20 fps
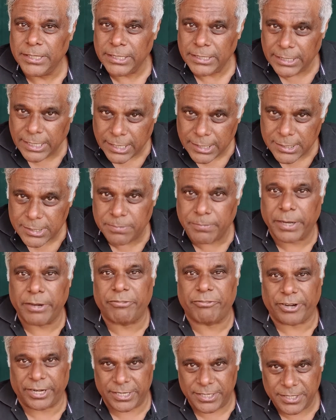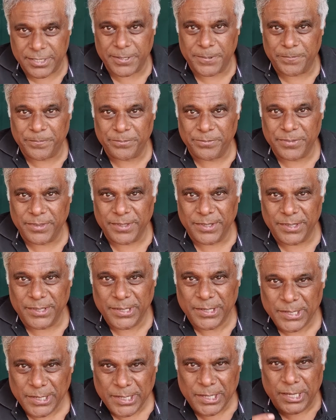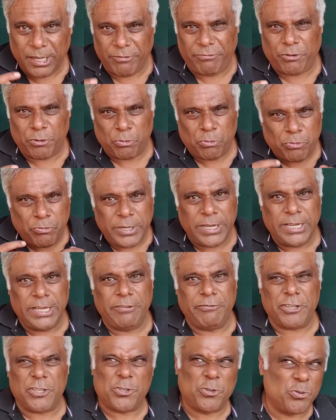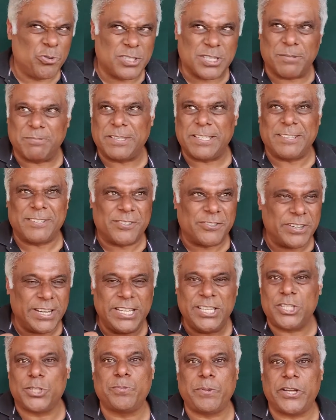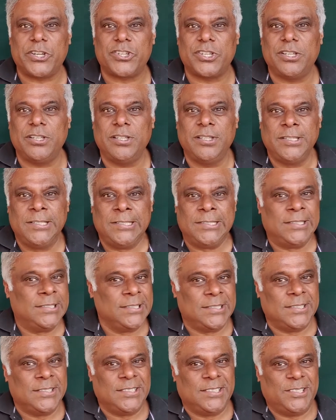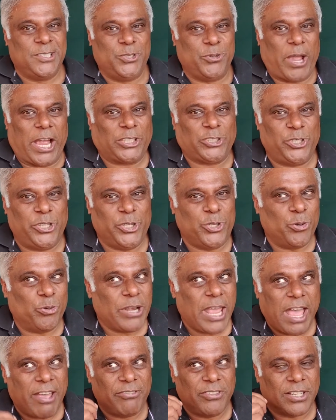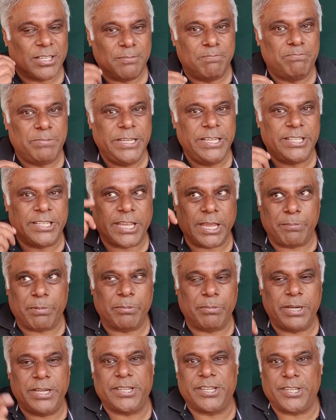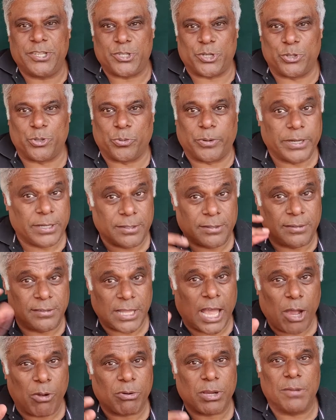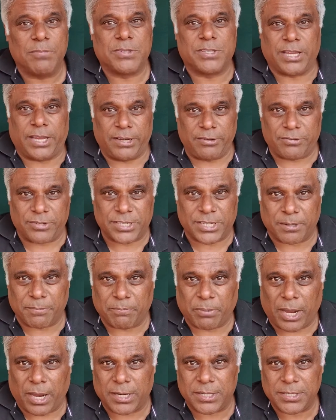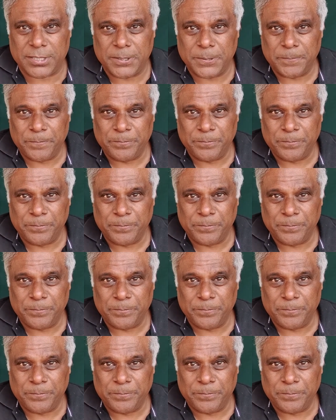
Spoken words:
Yes, my friend, if you really wish to do something really special, you actually don't have the complete capabilities to do it. Now comes the interesting part.